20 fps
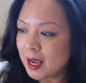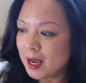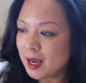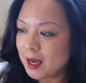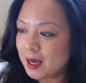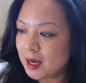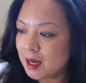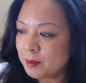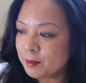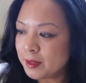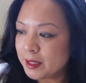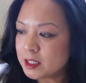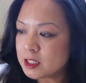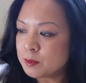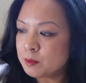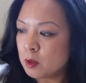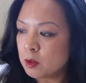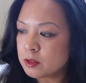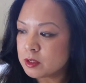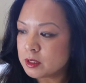
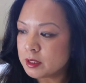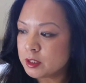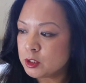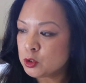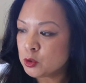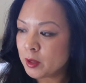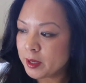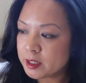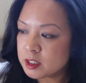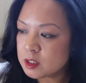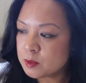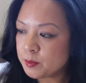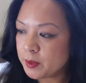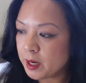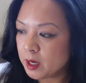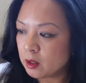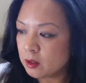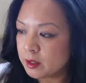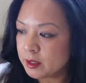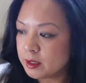It's mostly
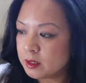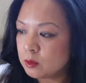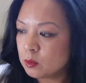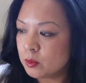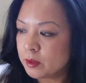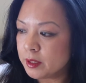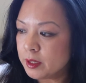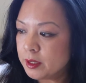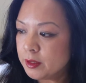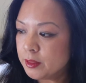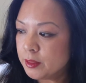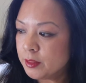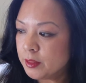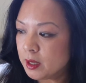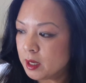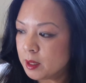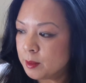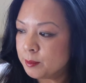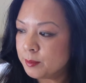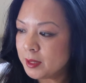transparent with
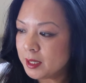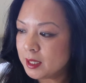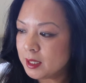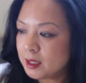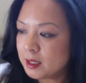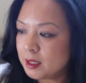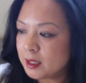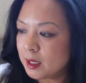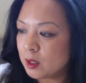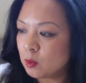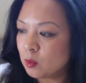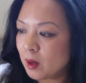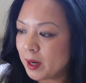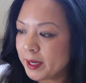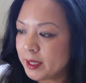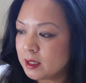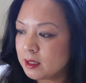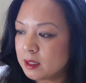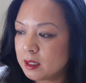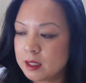pink and
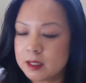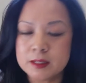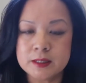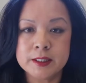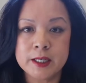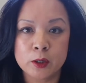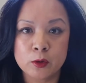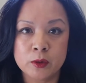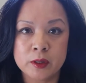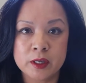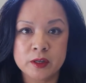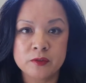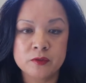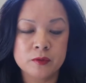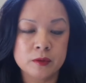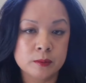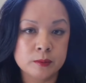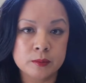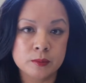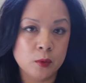white
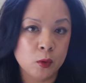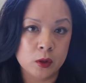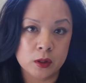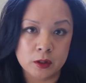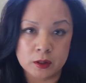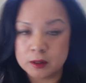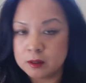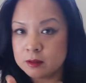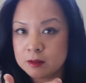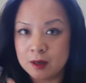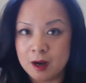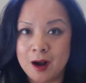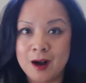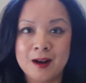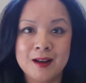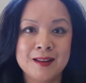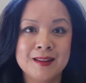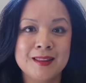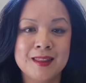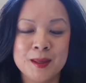decorative border
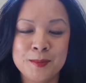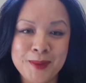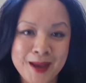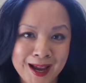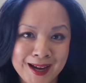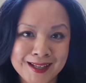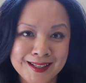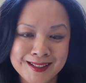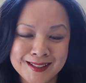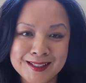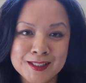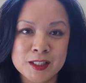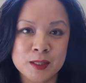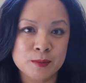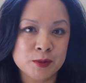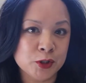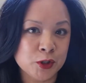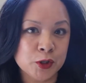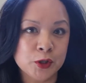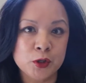on the package.
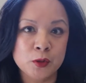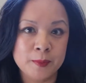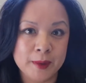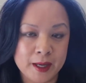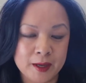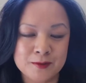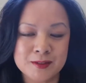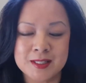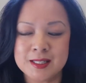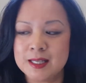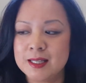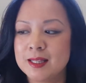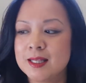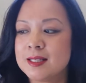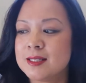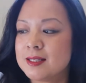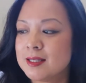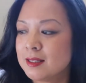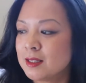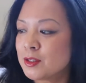I'm sure you may have seen
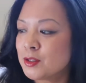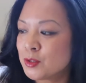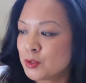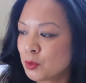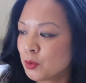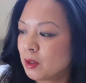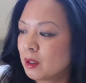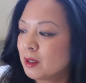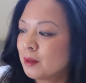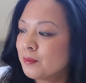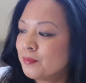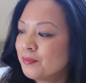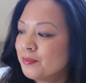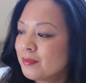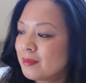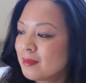this in the store.